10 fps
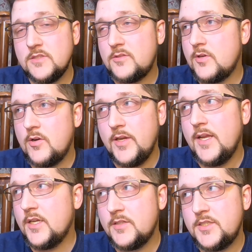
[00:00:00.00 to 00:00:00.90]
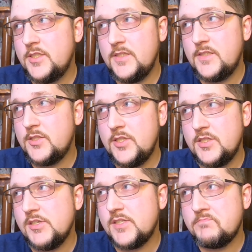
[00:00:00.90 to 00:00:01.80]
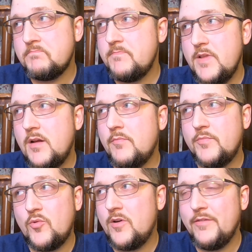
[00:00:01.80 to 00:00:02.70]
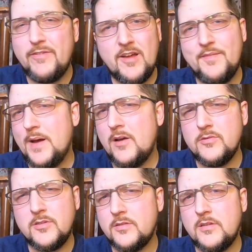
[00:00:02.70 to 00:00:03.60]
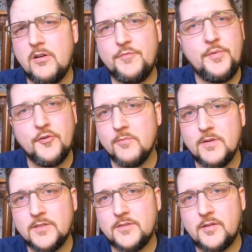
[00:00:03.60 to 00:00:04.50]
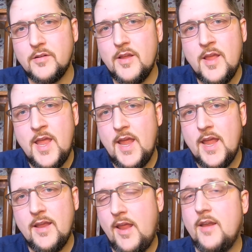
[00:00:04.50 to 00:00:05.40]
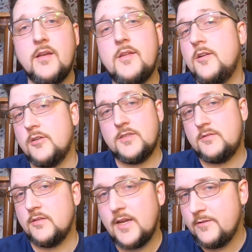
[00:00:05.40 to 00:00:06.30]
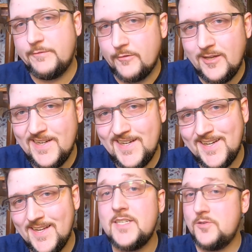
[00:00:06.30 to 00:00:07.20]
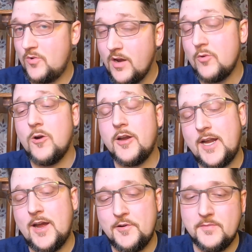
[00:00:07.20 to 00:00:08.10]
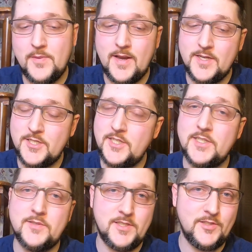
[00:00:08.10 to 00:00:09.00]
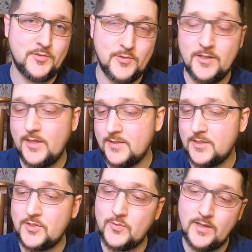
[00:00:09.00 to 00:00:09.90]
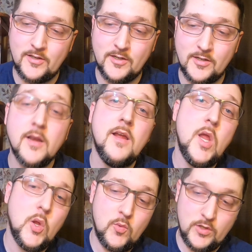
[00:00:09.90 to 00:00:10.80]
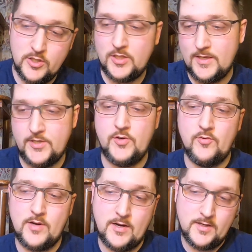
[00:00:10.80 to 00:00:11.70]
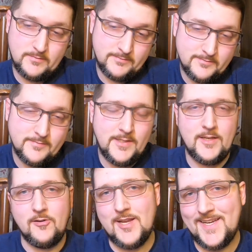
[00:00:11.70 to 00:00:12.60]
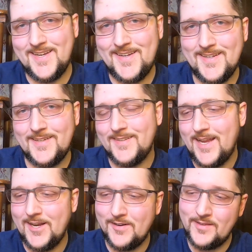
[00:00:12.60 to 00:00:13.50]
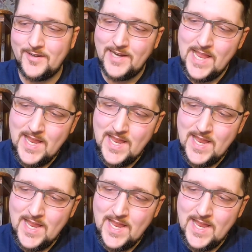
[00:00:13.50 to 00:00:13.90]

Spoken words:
So yeah, she's just, you know, 25 pounds or so of pure muscle, and handling her is delightful. It's quite a workout, but she's really is a sweetheart when she lets you kind of, you know, handle her.